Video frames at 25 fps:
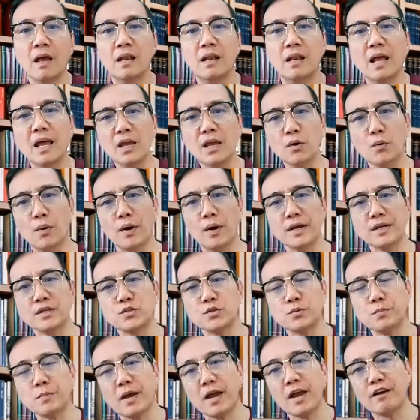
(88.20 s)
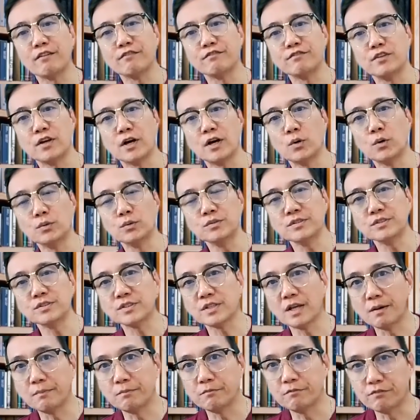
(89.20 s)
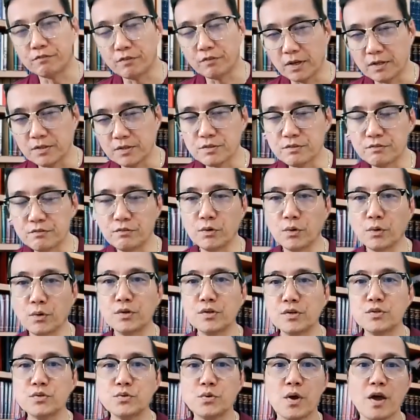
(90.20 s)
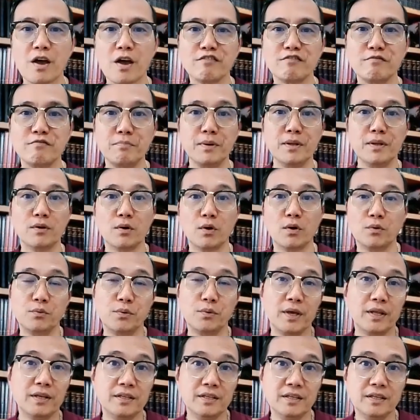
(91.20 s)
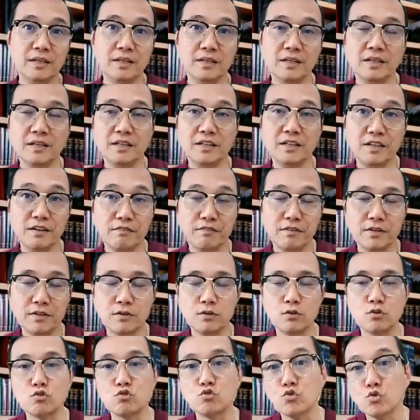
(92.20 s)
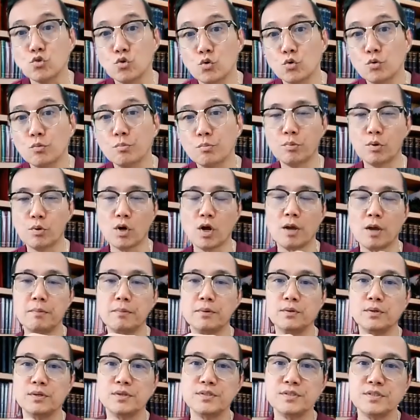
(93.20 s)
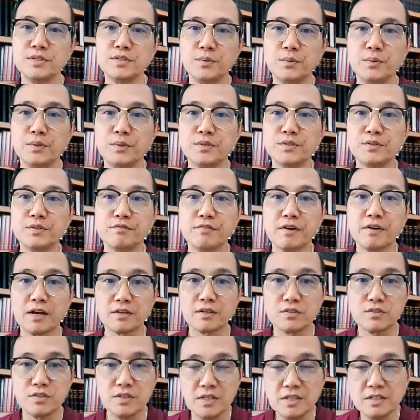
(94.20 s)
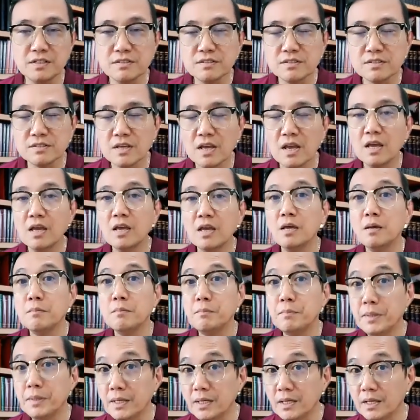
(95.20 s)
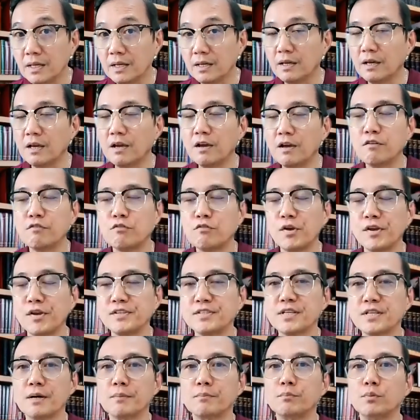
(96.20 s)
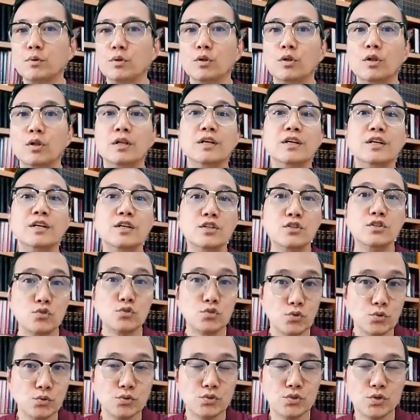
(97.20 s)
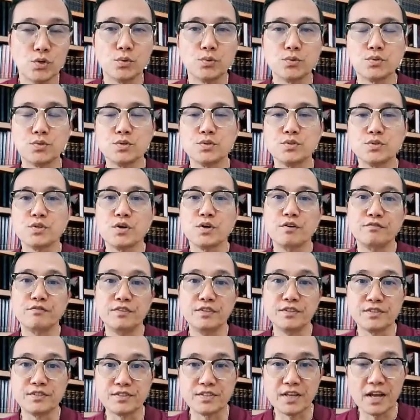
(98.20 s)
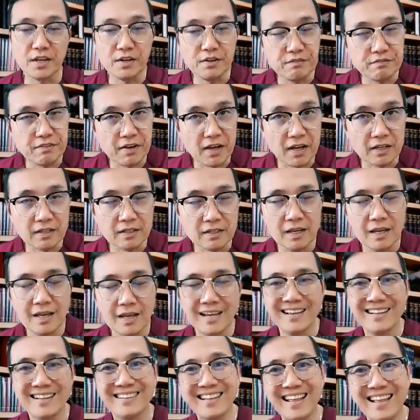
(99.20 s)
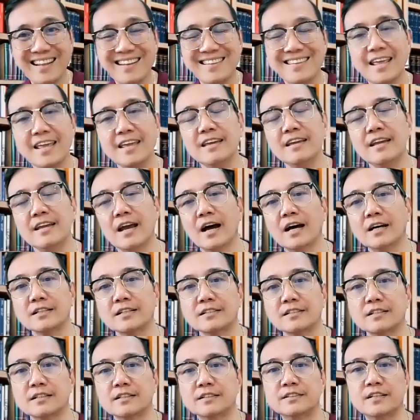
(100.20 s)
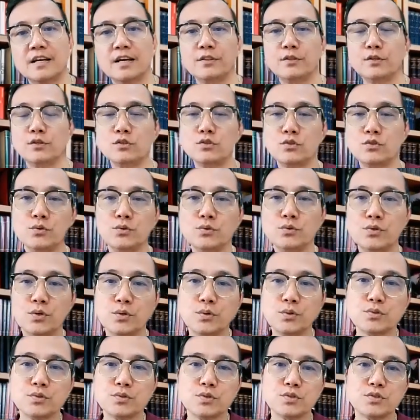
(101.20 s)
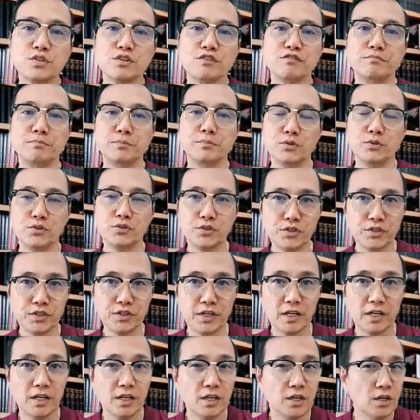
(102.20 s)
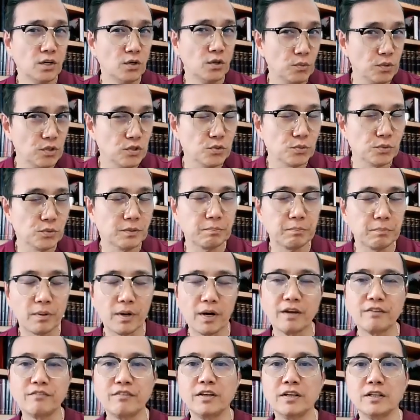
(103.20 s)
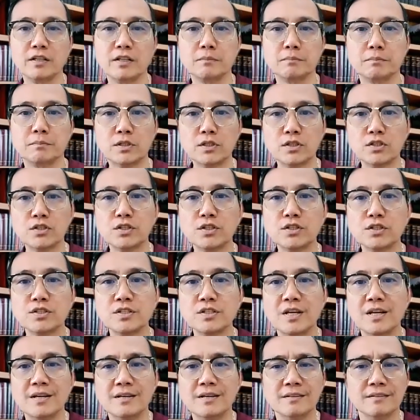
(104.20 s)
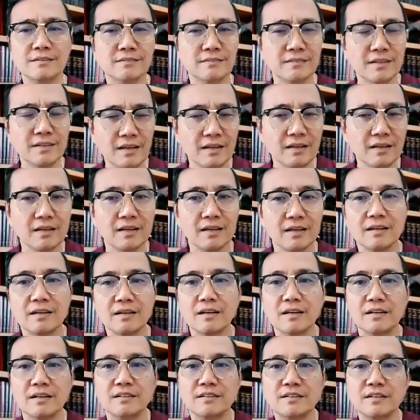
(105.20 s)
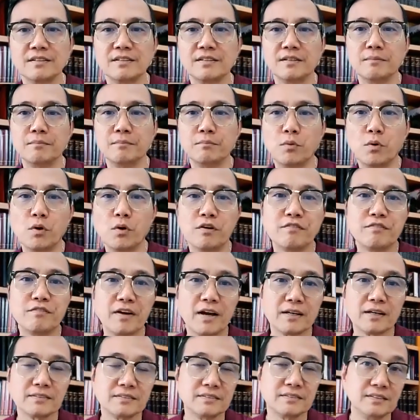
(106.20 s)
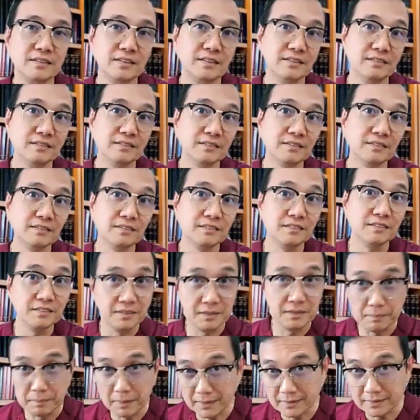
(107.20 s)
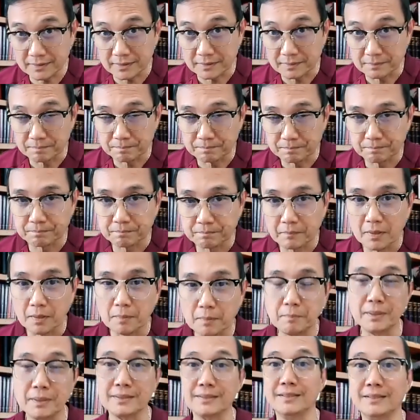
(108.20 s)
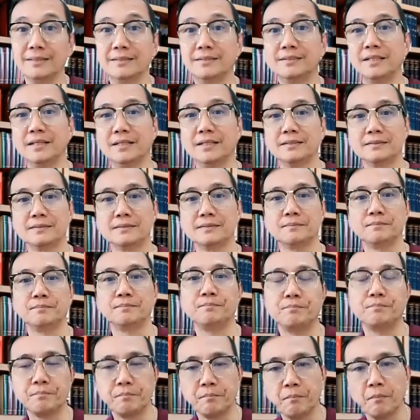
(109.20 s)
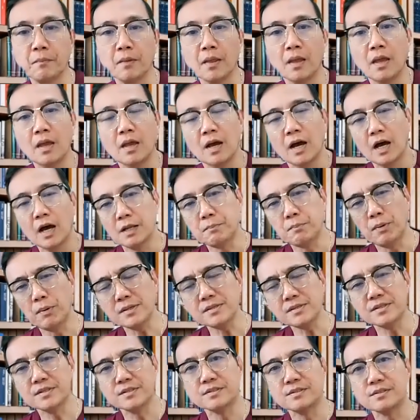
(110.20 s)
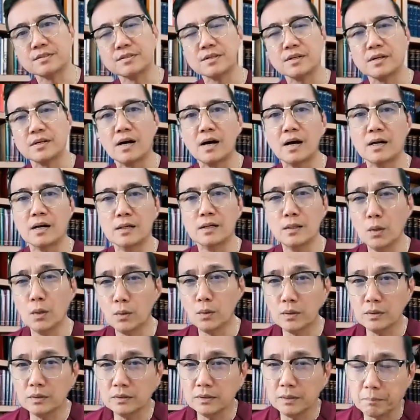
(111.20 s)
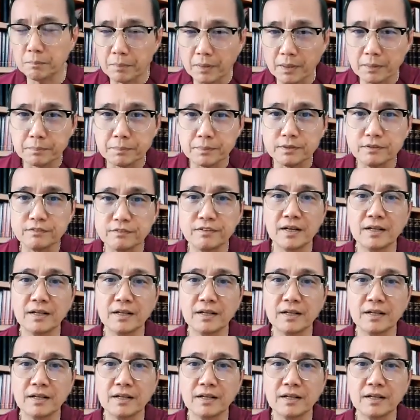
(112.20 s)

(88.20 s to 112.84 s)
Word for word: Likewise, you may have known some friends of yours who have been already given two primary series of vaccines, meaning, for example, two doses of the Sinovac, then they got another two doses of Moderna, which were privately purchased, thinking that the more vaccines, the better. But is it? At present, our local Department of